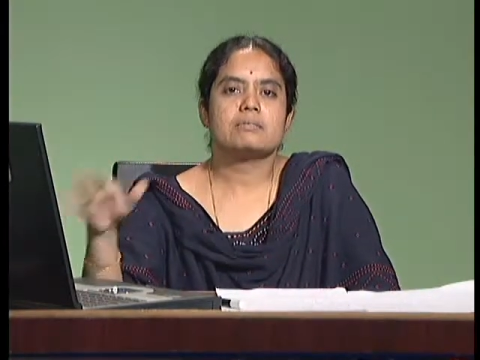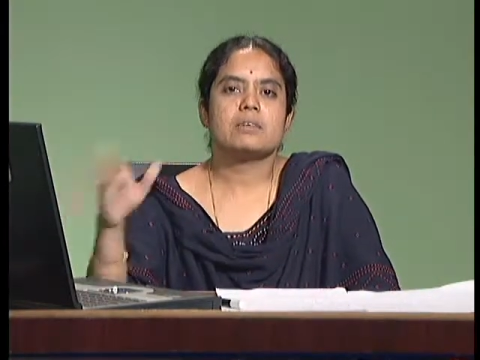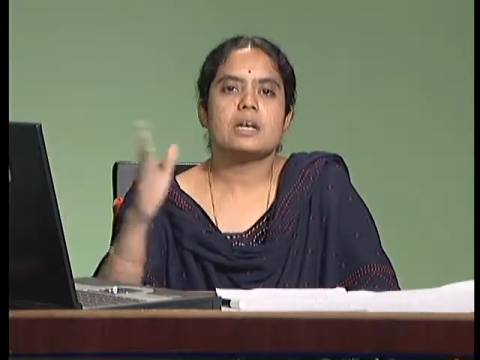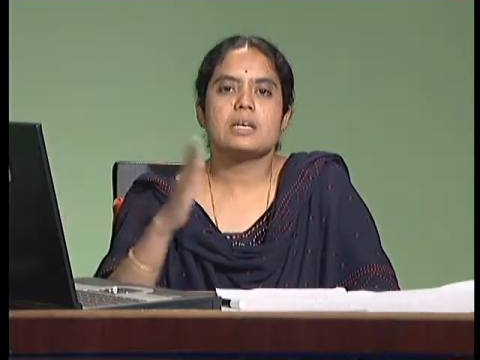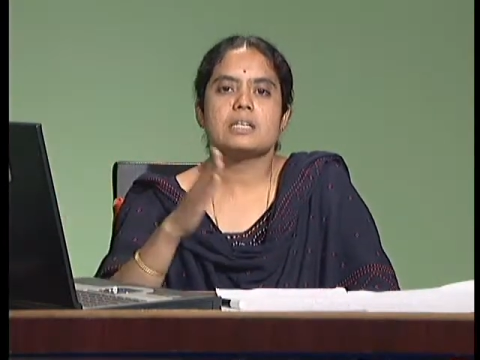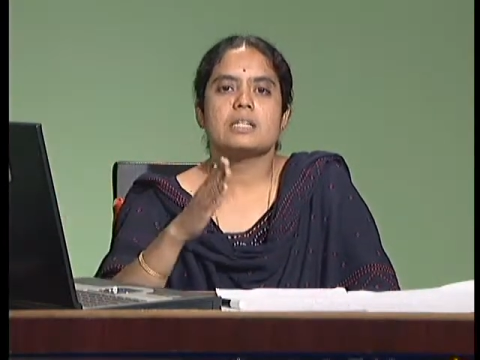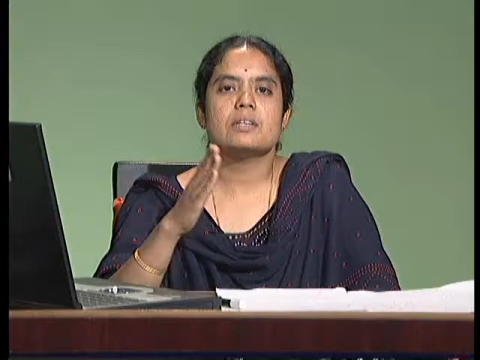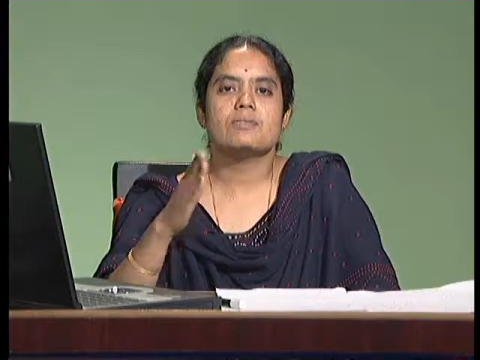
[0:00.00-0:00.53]

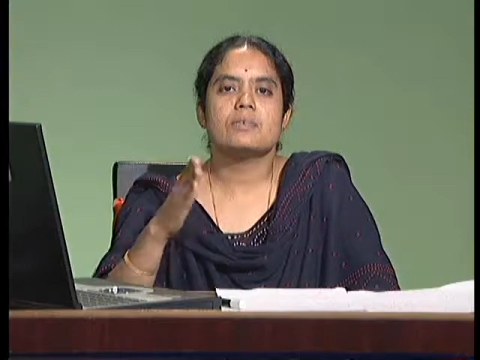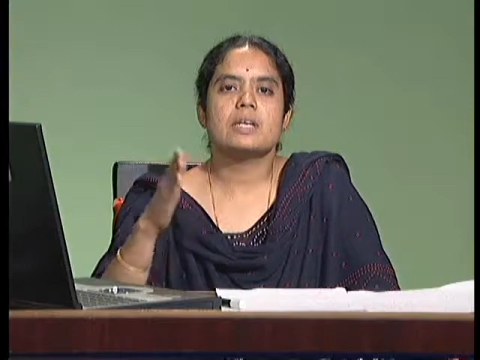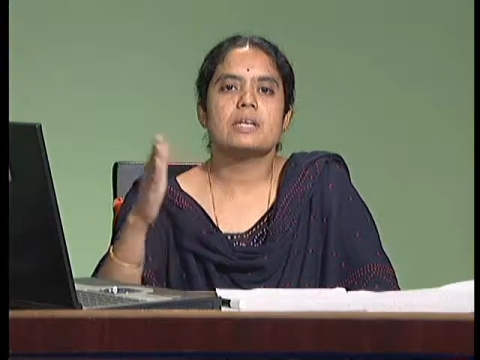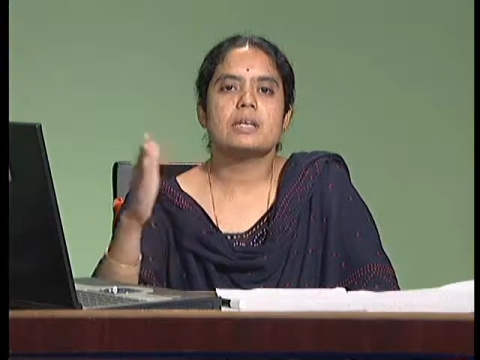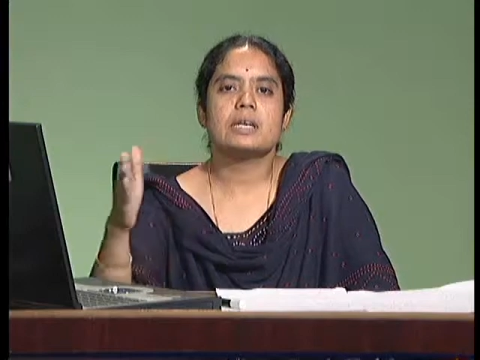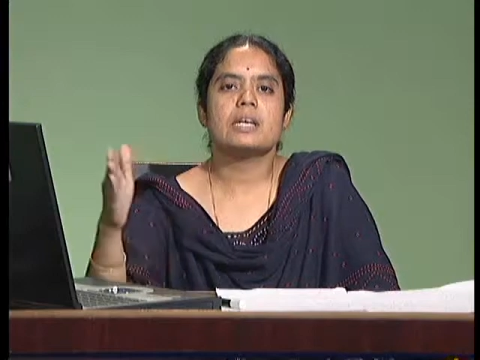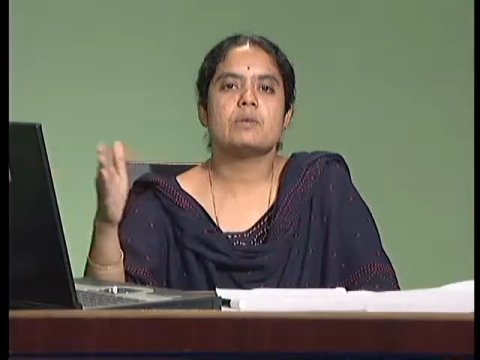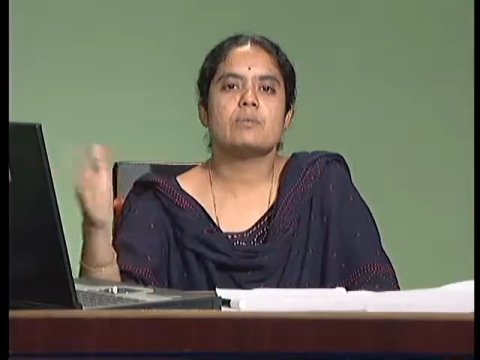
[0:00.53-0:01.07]
What are the
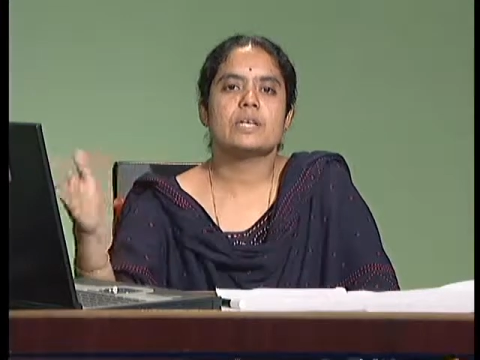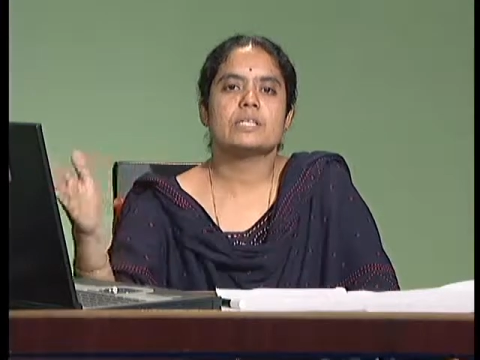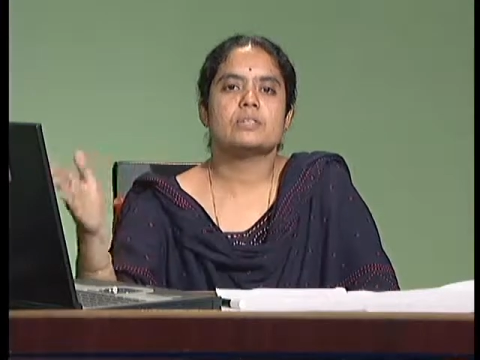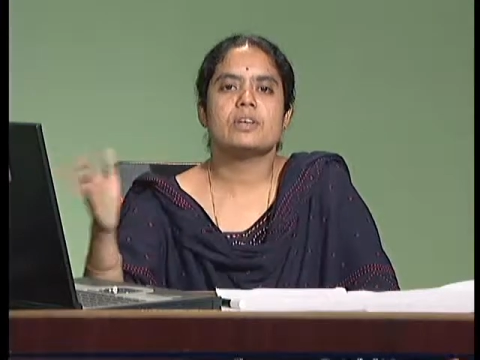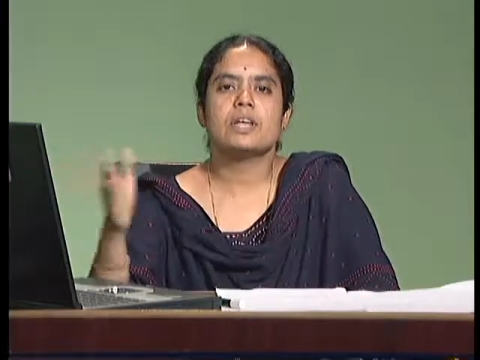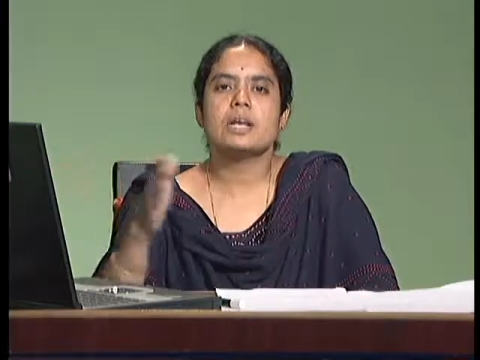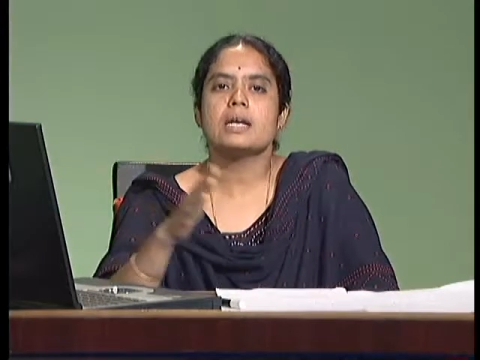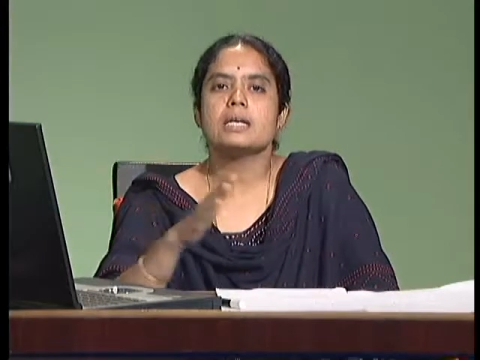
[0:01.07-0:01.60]
different treatments?
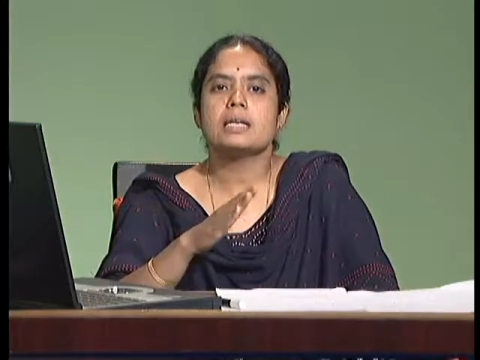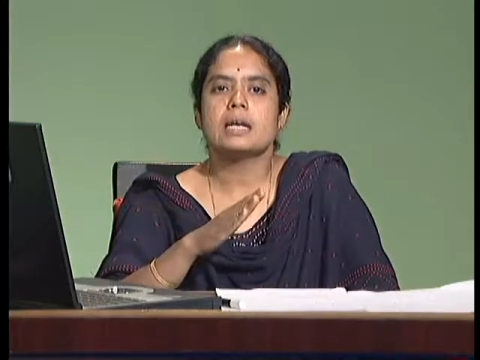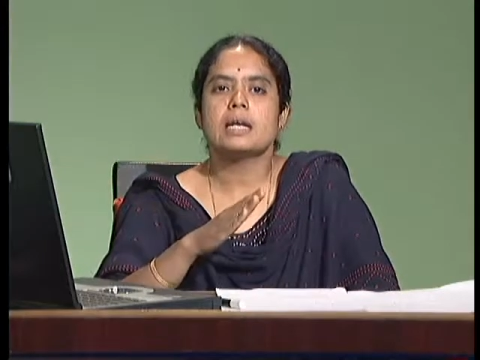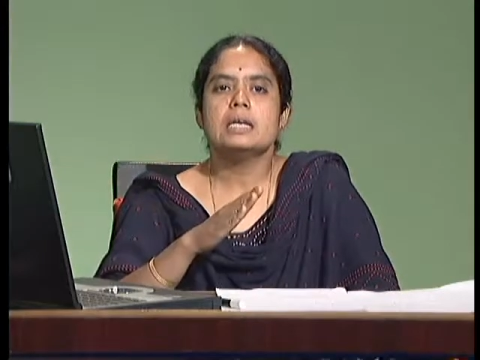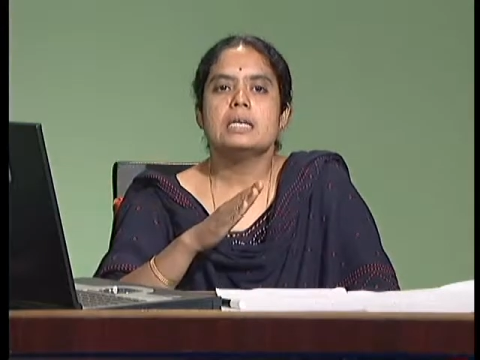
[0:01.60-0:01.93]
You cannot